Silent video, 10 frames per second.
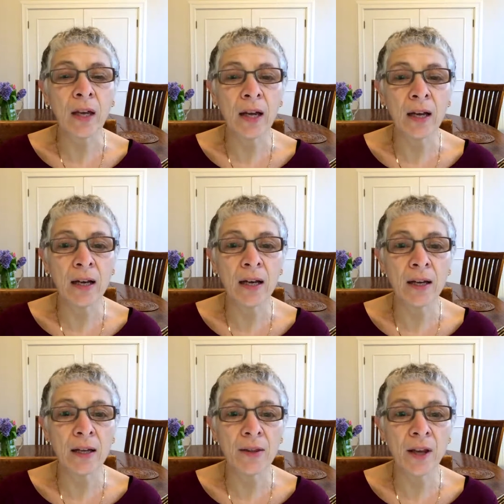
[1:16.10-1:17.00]

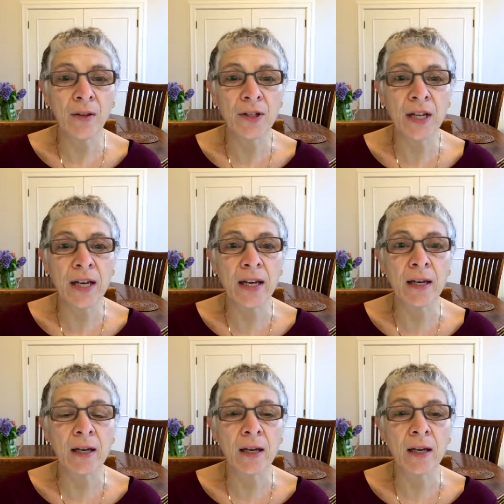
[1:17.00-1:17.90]
the other
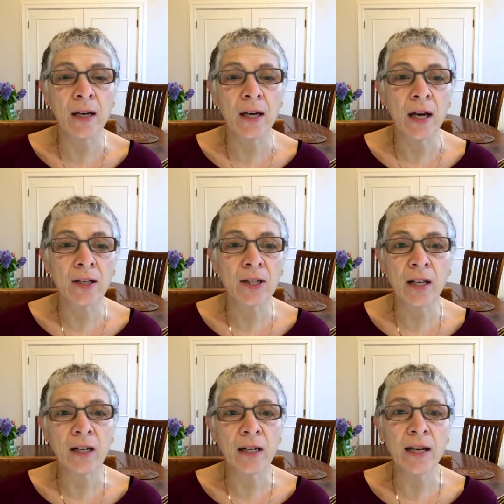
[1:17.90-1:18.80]
day to
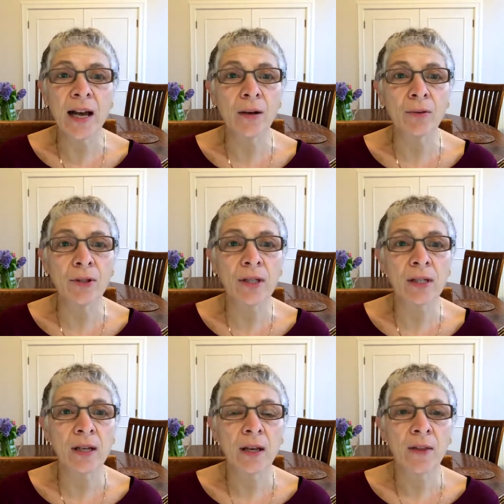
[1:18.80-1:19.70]
suddenly
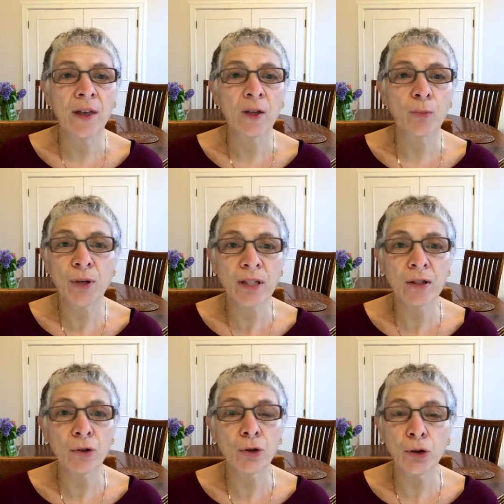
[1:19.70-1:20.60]
announce that
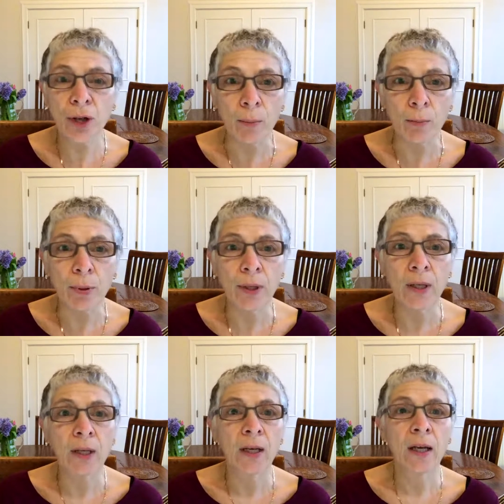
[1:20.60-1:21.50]
President Trump,
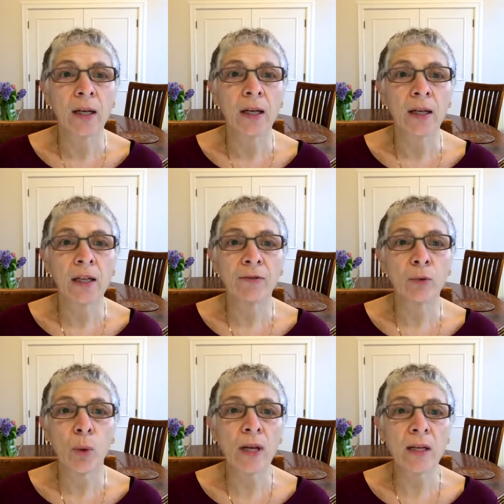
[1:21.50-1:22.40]
if
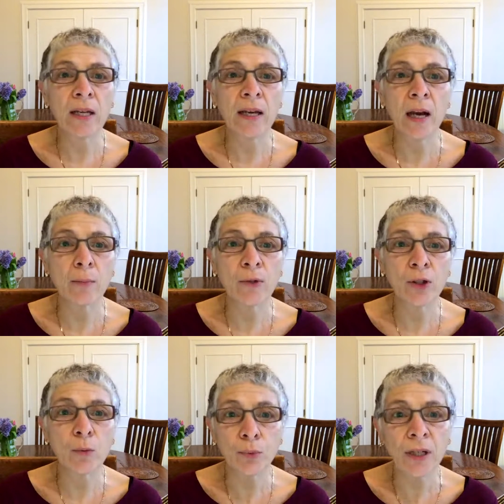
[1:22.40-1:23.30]
and when he comes
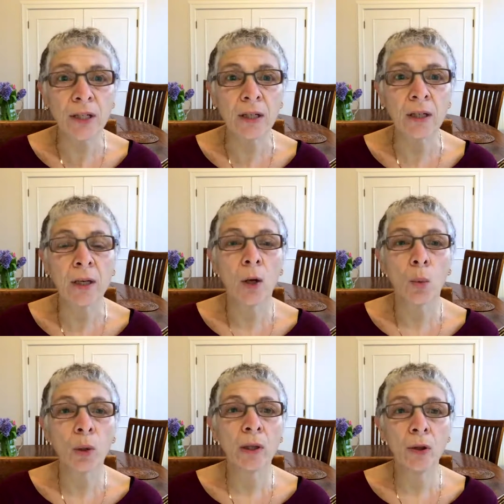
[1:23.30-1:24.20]
to Britain,
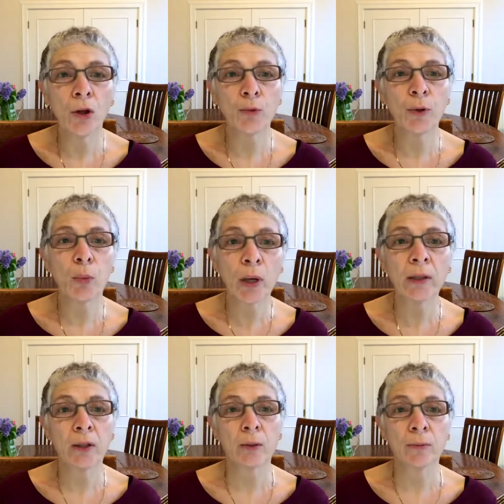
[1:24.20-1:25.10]
will not be
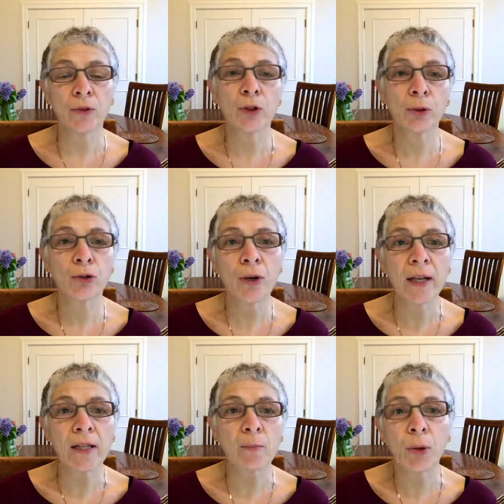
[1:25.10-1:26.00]
welcome to
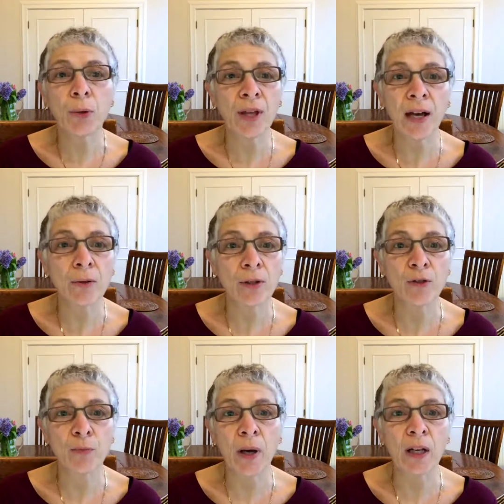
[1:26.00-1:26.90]
address both houses
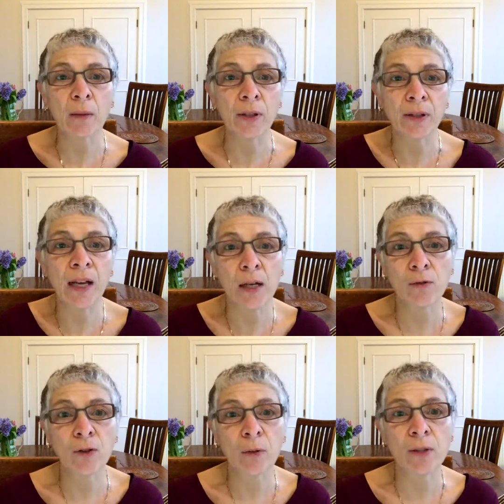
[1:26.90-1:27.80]
of Parliament, the House
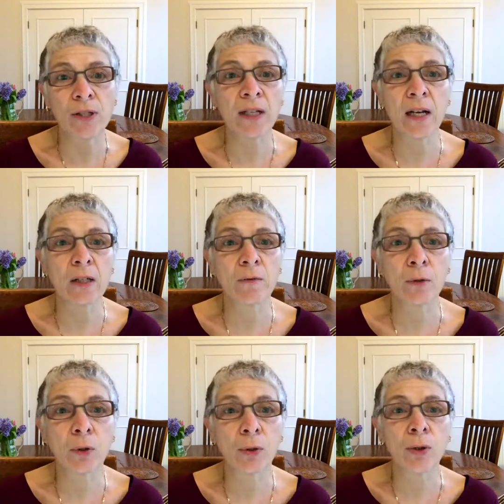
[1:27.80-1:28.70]
of Commons and the House of
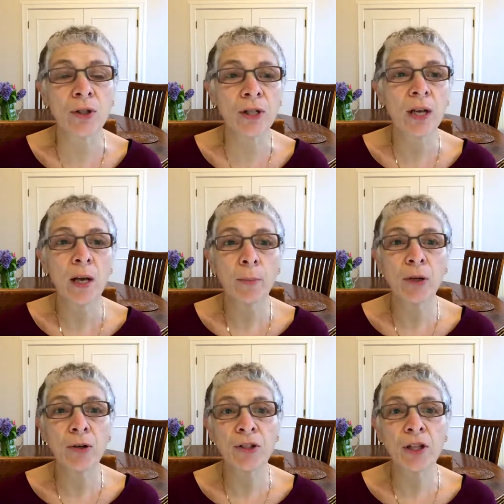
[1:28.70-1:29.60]
Lords,
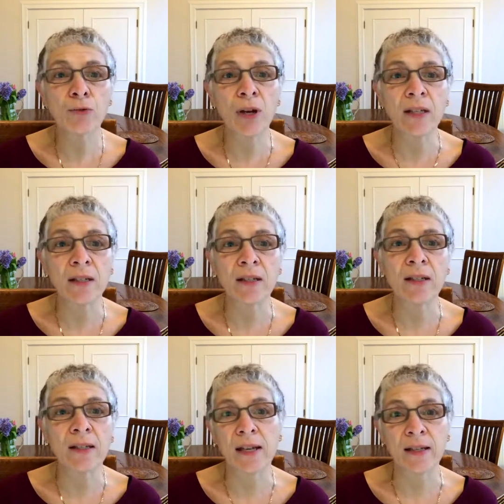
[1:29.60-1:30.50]
because he's racist and
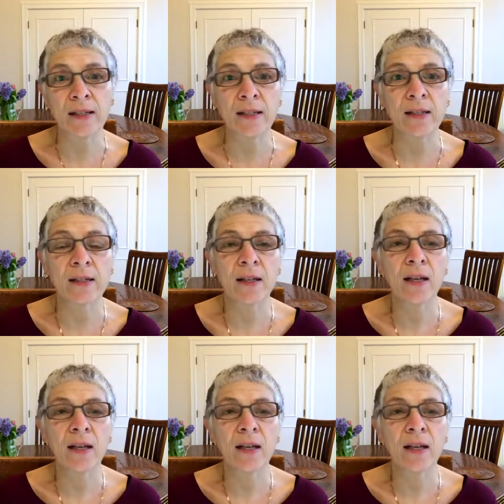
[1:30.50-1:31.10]
sexist.